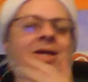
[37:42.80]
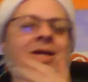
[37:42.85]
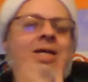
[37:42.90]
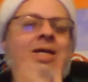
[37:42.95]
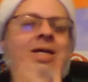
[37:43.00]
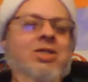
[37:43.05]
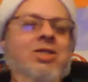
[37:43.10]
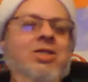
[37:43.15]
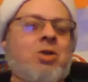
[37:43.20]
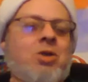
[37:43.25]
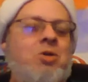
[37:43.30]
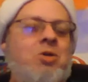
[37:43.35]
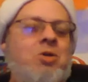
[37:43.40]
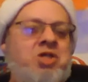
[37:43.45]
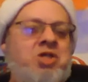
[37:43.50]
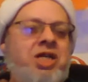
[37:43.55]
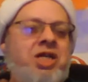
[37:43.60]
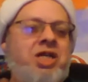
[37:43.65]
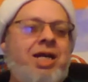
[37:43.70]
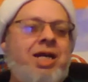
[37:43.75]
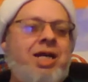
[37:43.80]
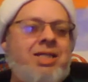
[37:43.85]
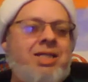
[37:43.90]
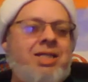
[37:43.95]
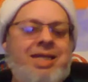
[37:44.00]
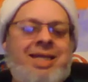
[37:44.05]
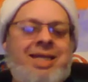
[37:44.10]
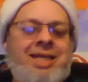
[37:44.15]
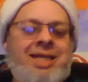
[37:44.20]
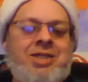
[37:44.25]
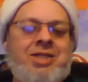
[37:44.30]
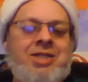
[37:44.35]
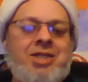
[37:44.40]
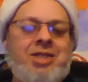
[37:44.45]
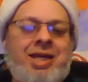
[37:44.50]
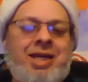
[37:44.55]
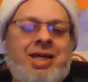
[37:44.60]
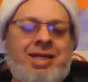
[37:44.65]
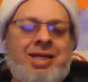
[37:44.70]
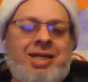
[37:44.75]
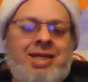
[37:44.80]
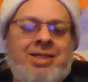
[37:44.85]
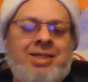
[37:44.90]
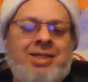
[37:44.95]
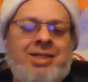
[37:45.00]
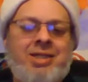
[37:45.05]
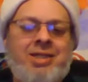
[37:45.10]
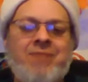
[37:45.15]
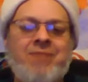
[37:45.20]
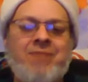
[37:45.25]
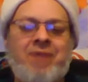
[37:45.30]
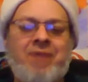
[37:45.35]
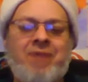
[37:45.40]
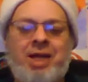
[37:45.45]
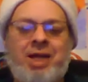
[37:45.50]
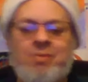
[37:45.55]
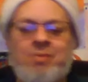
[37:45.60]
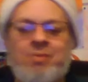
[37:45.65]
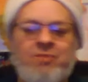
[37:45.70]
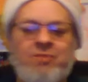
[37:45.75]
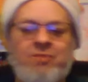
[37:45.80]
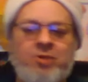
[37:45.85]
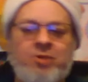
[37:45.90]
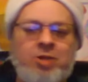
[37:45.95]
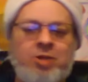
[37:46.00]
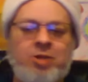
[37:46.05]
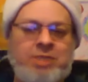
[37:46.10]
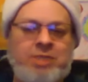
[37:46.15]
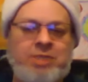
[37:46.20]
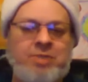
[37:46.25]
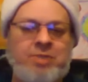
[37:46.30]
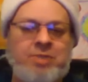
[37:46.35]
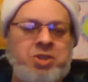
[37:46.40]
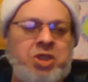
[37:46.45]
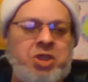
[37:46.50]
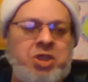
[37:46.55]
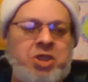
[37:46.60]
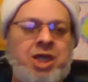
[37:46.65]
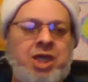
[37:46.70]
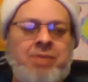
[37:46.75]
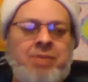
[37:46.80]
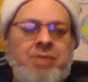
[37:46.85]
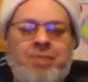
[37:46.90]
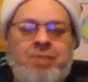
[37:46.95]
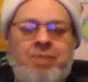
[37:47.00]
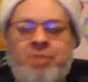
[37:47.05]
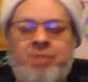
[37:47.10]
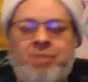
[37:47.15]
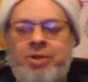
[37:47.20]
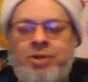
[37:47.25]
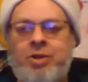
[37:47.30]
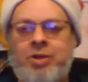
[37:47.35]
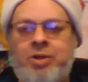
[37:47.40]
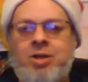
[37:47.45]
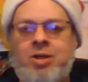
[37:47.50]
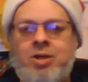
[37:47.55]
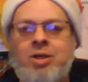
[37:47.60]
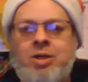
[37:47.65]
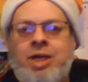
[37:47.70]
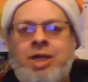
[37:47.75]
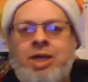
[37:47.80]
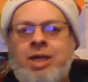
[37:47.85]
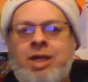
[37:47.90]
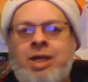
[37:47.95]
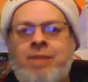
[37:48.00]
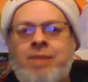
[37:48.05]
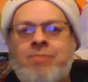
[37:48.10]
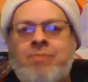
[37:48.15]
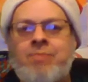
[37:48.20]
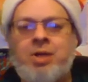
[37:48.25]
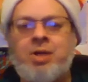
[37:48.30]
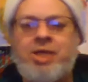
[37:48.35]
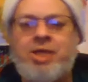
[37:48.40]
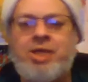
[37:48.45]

So she got us each a stuffed animal for Christmas. She got my brother a monkey.